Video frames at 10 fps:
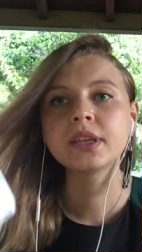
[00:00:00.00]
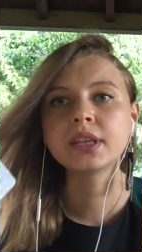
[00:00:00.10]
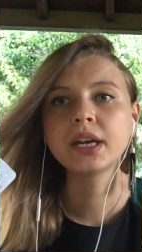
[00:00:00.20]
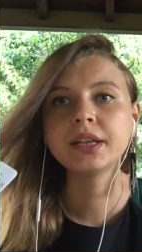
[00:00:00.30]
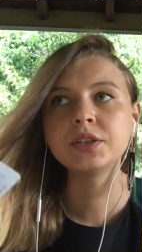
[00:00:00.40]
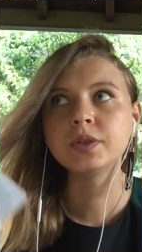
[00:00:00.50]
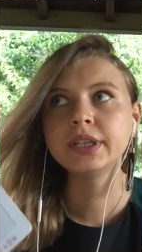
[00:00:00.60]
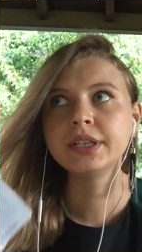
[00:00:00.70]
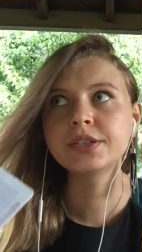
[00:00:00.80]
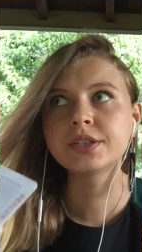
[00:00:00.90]
Then you
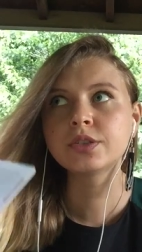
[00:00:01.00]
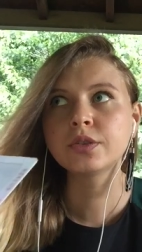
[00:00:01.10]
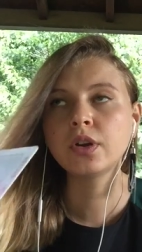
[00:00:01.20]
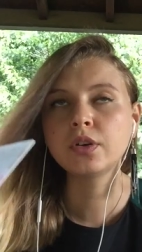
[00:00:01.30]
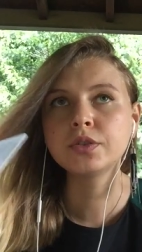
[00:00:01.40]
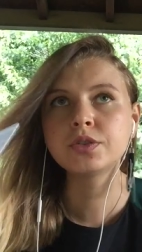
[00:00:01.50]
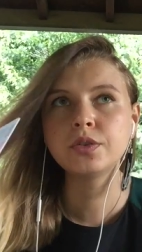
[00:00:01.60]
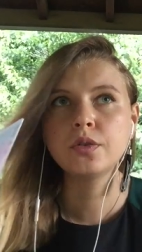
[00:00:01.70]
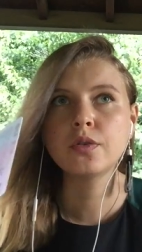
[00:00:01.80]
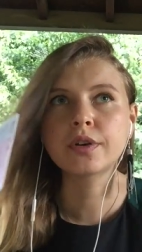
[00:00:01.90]
need to go to
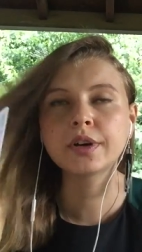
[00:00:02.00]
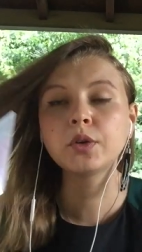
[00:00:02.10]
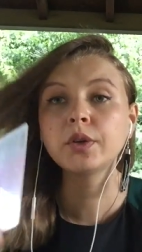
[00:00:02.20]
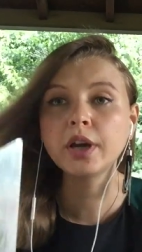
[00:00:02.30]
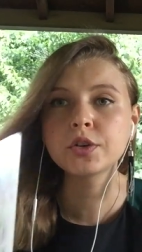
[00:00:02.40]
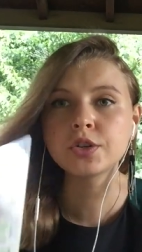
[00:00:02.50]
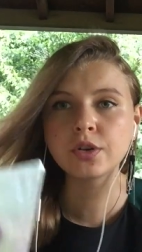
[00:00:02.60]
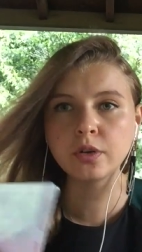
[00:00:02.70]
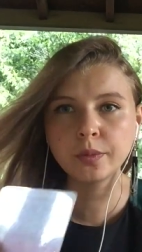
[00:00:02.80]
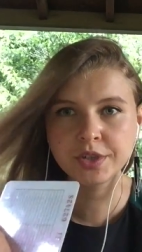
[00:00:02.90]
your
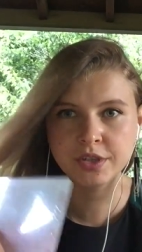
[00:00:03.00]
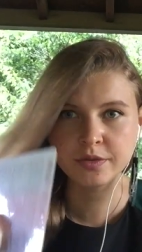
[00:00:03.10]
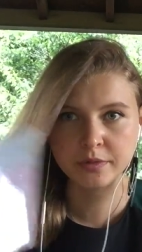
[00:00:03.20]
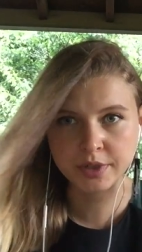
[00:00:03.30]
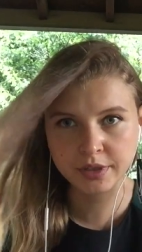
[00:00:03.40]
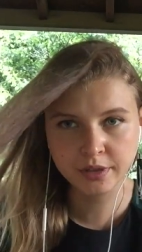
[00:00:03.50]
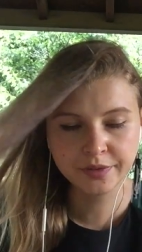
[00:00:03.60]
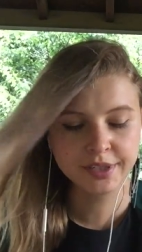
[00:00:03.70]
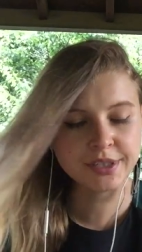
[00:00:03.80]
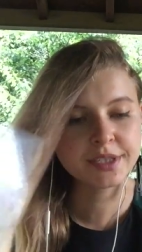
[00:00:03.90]
kuyakusho, which is ward
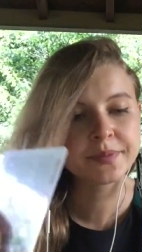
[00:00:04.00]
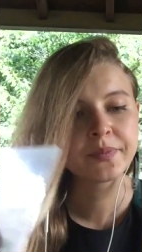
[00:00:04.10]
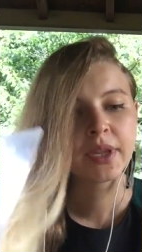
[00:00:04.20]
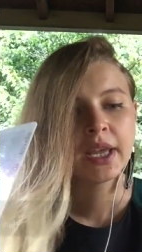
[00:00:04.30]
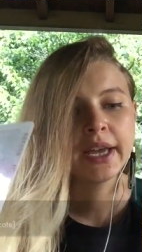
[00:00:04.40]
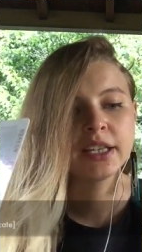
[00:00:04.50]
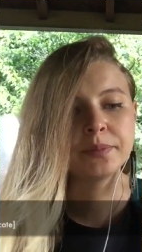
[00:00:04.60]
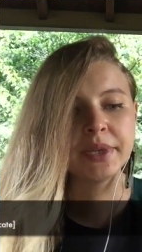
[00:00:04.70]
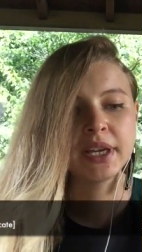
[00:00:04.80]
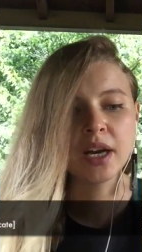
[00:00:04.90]
office,
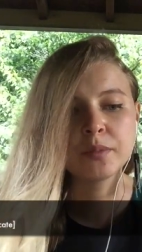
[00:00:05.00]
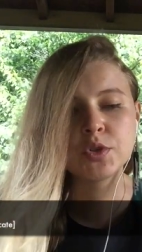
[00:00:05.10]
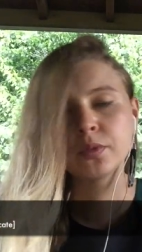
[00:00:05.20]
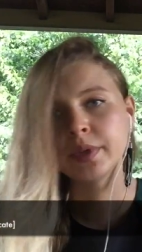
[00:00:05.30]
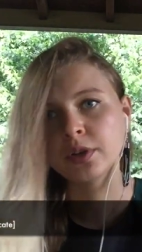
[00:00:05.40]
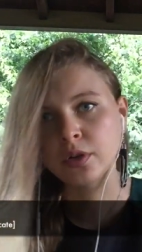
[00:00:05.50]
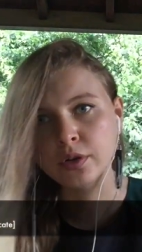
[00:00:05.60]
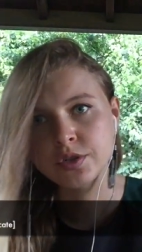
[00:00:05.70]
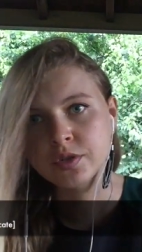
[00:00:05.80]
and pick up Juminhyo.